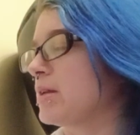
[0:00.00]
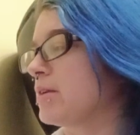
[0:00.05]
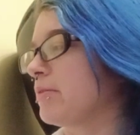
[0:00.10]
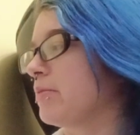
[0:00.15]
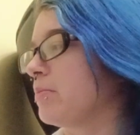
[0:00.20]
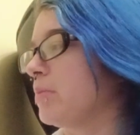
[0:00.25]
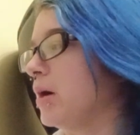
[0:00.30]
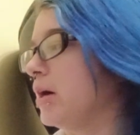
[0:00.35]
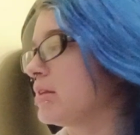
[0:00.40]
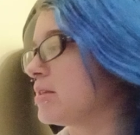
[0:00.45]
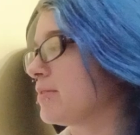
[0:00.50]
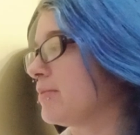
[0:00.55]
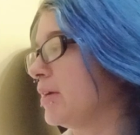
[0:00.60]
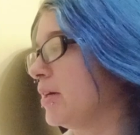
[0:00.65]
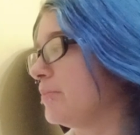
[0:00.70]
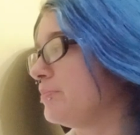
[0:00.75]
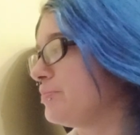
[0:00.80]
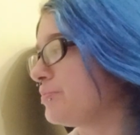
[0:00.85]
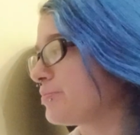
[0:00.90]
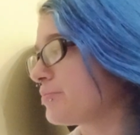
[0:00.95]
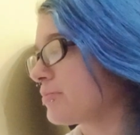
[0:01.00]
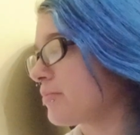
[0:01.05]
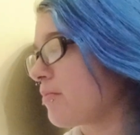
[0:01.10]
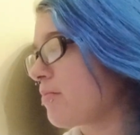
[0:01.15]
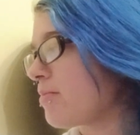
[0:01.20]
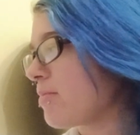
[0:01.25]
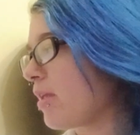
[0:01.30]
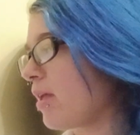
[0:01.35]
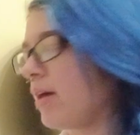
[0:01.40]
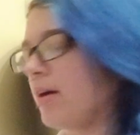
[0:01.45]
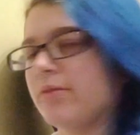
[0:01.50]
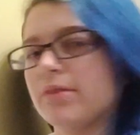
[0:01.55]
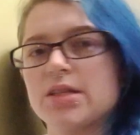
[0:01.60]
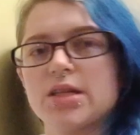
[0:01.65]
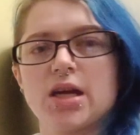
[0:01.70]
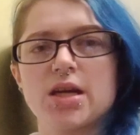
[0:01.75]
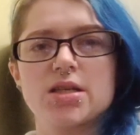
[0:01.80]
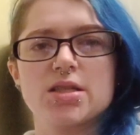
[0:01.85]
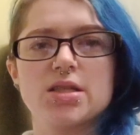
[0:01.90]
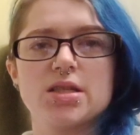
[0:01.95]
the different parts of it. I've
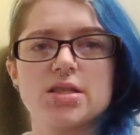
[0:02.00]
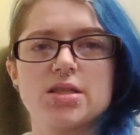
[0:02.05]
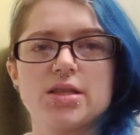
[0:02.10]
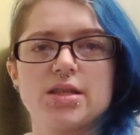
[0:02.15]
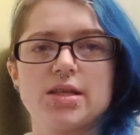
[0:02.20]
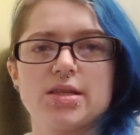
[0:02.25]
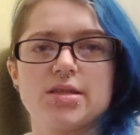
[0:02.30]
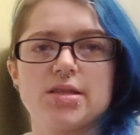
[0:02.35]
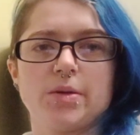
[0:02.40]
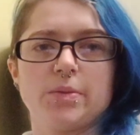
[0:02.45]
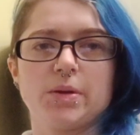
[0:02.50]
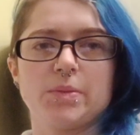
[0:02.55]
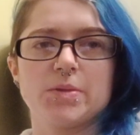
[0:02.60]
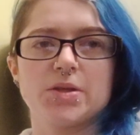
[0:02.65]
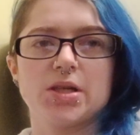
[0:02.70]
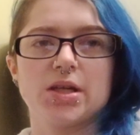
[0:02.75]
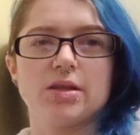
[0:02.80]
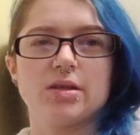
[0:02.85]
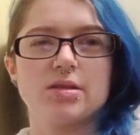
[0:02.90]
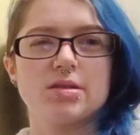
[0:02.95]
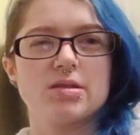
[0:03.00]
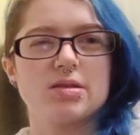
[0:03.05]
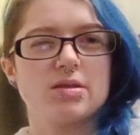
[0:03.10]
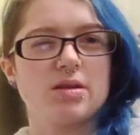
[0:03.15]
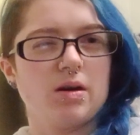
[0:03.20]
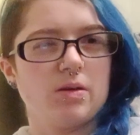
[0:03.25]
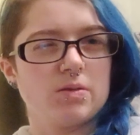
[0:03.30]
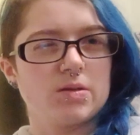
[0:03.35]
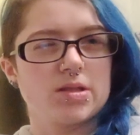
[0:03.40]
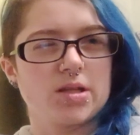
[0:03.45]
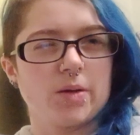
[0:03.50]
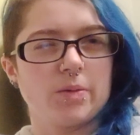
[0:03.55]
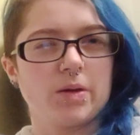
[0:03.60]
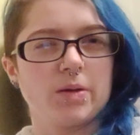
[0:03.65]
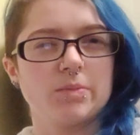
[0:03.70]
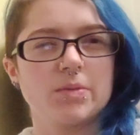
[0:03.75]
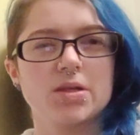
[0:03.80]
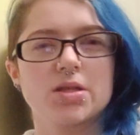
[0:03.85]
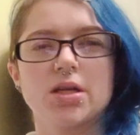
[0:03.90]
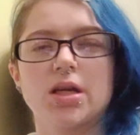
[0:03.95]
attached it to this sewing machine. This is an old
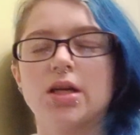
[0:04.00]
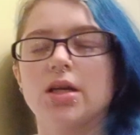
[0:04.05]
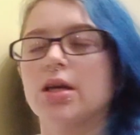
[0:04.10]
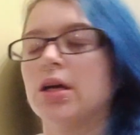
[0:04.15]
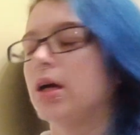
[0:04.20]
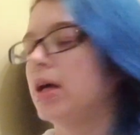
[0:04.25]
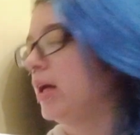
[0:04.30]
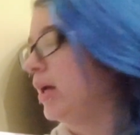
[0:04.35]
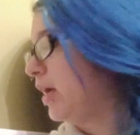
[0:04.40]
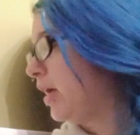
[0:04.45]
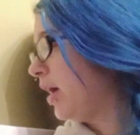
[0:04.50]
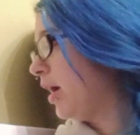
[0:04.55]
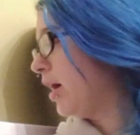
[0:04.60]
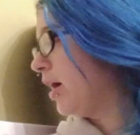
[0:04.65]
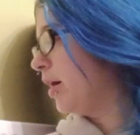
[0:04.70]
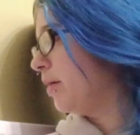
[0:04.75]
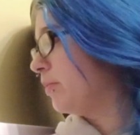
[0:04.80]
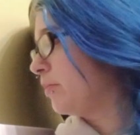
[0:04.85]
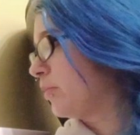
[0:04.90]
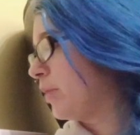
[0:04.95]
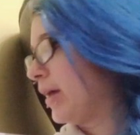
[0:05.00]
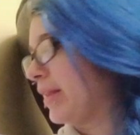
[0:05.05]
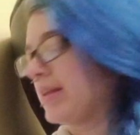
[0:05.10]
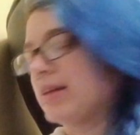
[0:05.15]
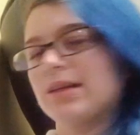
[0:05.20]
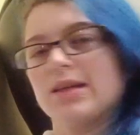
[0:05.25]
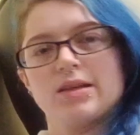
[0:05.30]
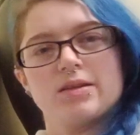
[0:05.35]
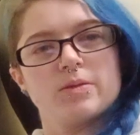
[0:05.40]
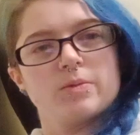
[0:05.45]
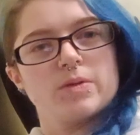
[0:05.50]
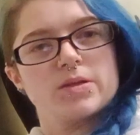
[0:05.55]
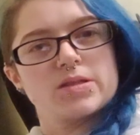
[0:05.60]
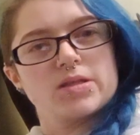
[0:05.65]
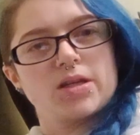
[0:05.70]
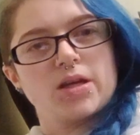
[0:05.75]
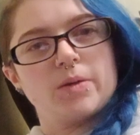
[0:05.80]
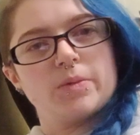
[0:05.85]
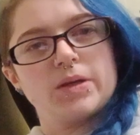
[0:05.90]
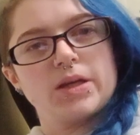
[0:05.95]
sewing machine where the needle wasn't
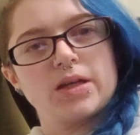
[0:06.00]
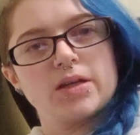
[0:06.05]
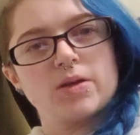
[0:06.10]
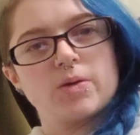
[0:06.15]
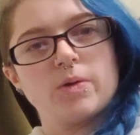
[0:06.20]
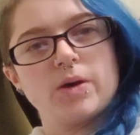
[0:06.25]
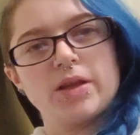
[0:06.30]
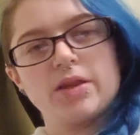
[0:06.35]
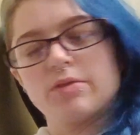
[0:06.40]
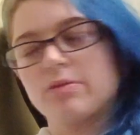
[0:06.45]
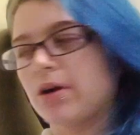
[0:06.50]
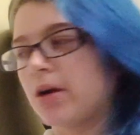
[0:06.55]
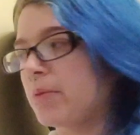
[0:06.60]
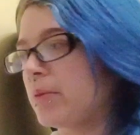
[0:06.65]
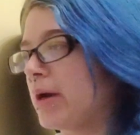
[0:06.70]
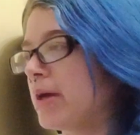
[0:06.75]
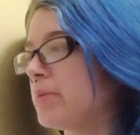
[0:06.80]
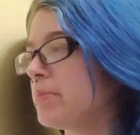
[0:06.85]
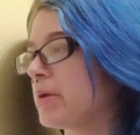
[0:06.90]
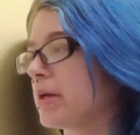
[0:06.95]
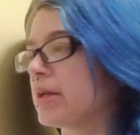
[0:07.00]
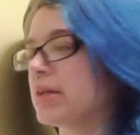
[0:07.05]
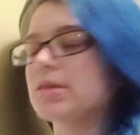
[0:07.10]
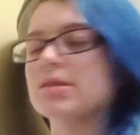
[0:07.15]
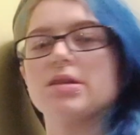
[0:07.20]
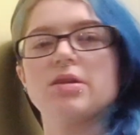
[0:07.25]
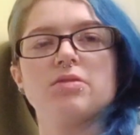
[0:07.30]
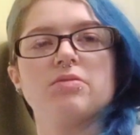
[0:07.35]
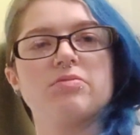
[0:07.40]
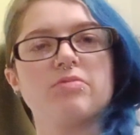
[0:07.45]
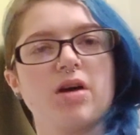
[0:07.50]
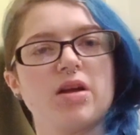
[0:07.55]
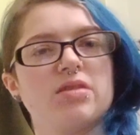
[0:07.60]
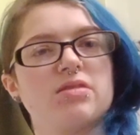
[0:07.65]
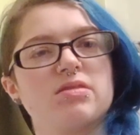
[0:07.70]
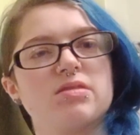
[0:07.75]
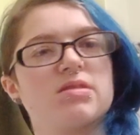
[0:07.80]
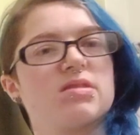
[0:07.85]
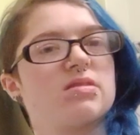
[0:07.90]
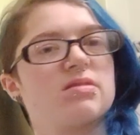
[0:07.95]
going in quite the right way, but it still
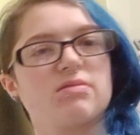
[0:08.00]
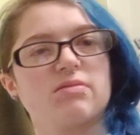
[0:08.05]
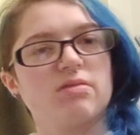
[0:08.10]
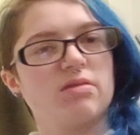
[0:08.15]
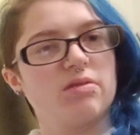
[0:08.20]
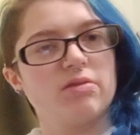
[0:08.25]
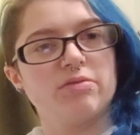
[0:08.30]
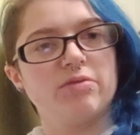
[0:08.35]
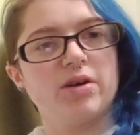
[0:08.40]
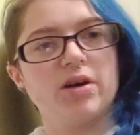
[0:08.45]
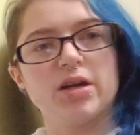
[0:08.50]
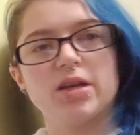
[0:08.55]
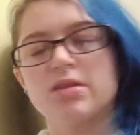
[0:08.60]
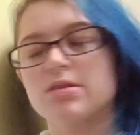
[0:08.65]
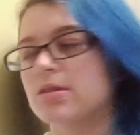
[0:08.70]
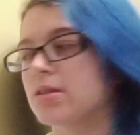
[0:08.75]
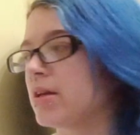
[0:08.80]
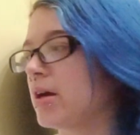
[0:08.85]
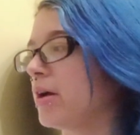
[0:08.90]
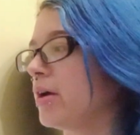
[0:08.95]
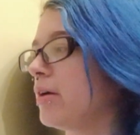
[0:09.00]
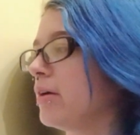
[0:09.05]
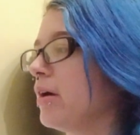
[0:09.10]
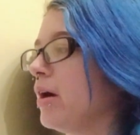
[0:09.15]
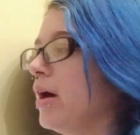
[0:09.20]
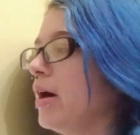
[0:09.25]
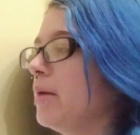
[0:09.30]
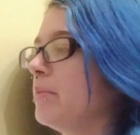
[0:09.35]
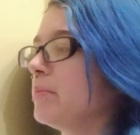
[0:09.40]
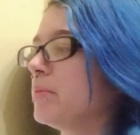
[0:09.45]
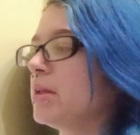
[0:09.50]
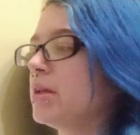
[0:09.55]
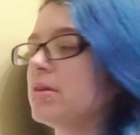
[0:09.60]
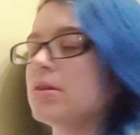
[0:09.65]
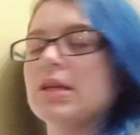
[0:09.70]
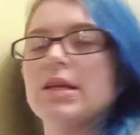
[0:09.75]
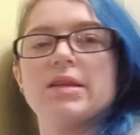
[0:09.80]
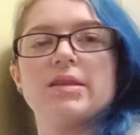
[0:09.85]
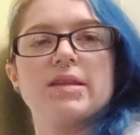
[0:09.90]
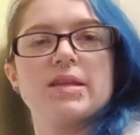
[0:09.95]
runs fine. So you
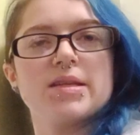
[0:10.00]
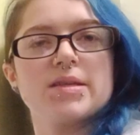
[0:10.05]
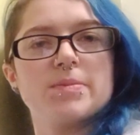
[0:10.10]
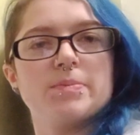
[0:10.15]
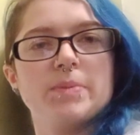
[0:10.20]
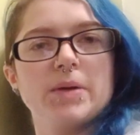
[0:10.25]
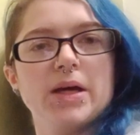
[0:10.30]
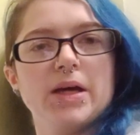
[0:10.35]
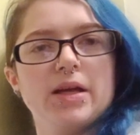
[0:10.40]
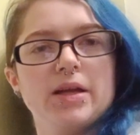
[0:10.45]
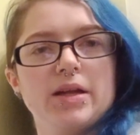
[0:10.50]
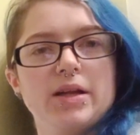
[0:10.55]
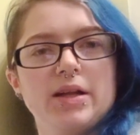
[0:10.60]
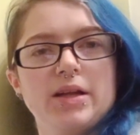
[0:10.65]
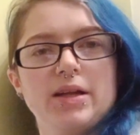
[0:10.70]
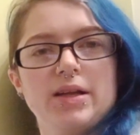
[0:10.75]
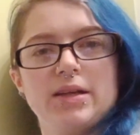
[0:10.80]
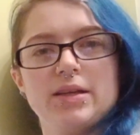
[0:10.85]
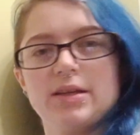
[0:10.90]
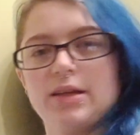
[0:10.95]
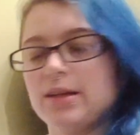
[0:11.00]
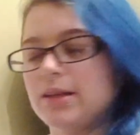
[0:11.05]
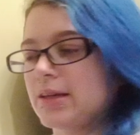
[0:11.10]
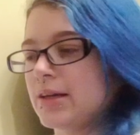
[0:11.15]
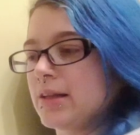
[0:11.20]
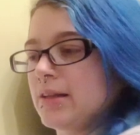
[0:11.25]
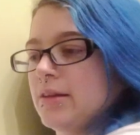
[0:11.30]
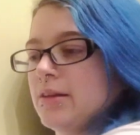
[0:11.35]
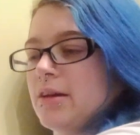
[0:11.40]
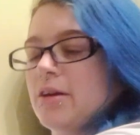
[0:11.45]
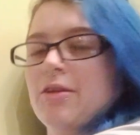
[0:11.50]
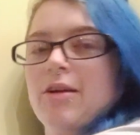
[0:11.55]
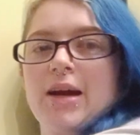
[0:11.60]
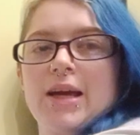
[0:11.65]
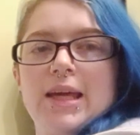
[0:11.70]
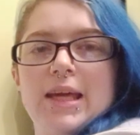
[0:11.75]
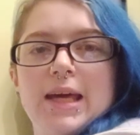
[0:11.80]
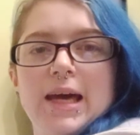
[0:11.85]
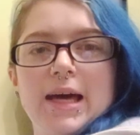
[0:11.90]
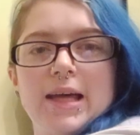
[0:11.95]
need this bit, like the little
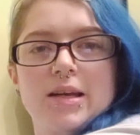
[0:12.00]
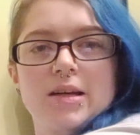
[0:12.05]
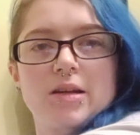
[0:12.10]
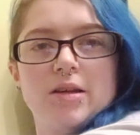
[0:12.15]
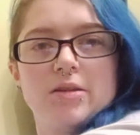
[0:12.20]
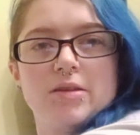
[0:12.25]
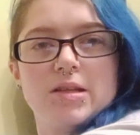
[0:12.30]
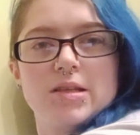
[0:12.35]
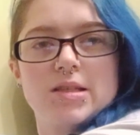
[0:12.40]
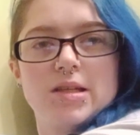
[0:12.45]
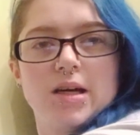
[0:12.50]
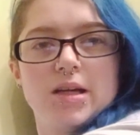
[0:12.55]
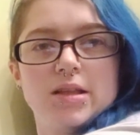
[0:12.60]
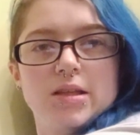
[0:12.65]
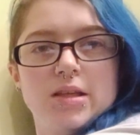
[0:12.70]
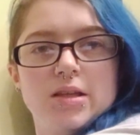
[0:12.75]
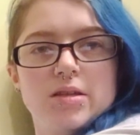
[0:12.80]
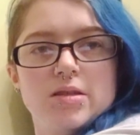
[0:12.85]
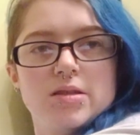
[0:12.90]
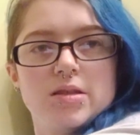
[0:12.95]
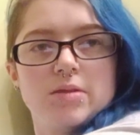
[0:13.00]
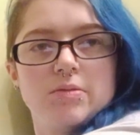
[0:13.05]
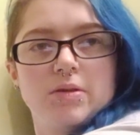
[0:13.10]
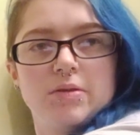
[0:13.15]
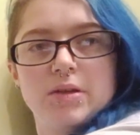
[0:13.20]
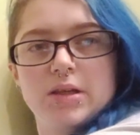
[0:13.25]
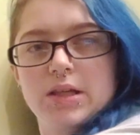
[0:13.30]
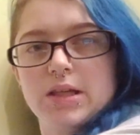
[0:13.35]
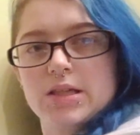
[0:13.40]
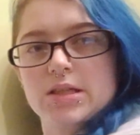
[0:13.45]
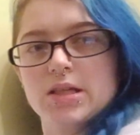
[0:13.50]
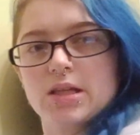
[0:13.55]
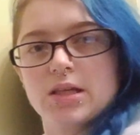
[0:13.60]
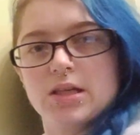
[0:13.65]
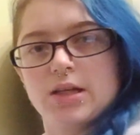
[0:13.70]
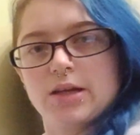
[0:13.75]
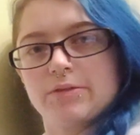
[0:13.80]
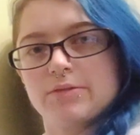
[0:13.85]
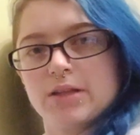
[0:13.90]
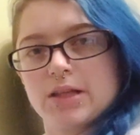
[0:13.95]
cranky handle on the side that you do if you need to
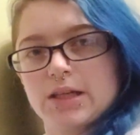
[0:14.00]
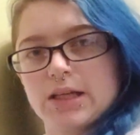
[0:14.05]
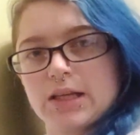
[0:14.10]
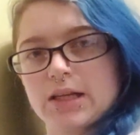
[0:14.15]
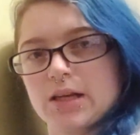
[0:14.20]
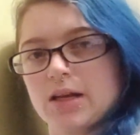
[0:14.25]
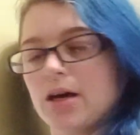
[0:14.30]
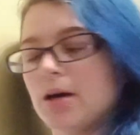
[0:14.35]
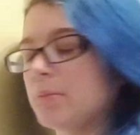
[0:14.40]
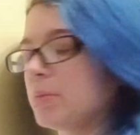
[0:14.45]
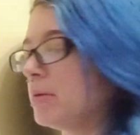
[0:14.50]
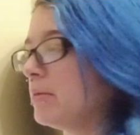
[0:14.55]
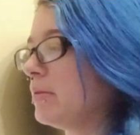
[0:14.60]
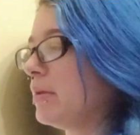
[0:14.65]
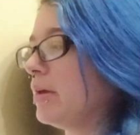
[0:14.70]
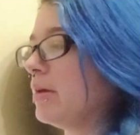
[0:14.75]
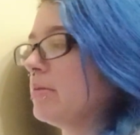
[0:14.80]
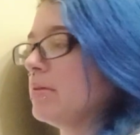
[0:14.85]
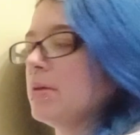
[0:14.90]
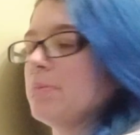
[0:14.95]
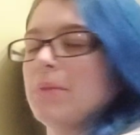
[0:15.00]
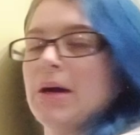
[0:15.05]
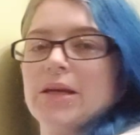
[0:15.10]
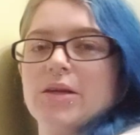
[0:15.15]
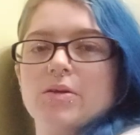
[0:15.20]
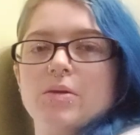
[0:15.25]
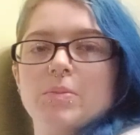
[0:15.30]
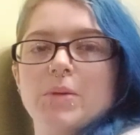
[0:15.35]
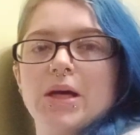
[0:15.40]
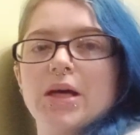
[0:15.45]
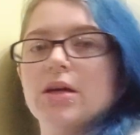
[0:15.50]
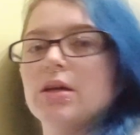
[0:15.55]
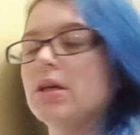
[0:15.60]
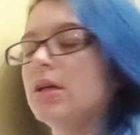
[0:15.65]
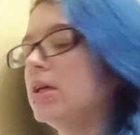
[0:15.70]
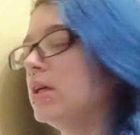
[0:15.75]
lift the needle up, the manual bit.